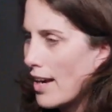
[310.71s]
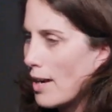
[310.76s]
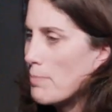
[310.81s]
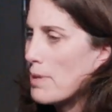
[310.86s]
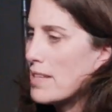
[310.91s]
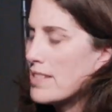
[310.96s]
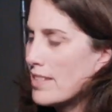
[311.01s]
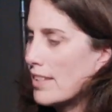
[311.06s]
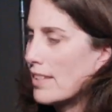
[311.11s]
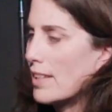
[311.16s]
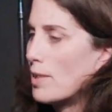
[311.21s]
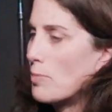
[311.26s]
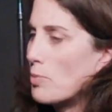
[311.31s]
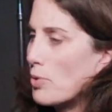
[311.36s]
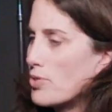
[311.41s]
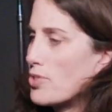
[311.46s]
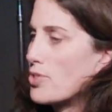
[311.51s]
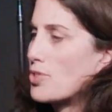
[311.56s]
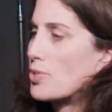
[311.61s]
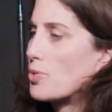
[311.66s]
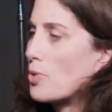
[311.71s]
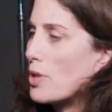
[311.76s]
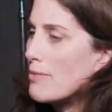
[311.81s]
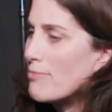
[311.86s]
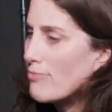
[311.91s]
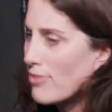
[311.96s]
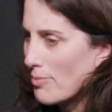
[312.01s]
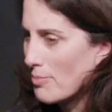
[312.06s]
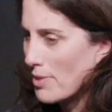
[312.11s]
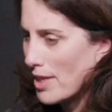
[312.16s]
basically will scream
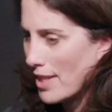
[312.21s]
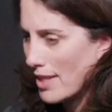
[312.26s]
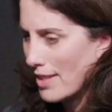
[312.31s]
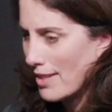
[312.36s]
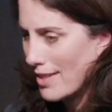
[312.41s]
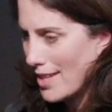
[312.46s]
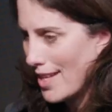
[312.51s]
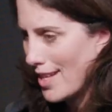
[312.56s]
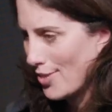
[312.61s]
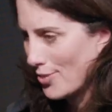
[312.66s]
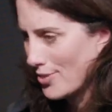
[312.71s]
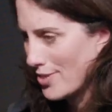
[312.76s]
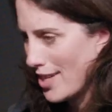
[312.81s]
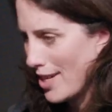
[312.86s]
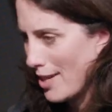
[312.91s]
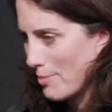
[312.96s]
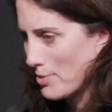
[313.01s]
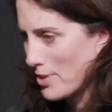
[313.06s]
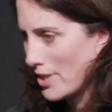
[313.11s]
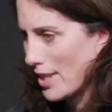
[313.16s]
from the hilltops.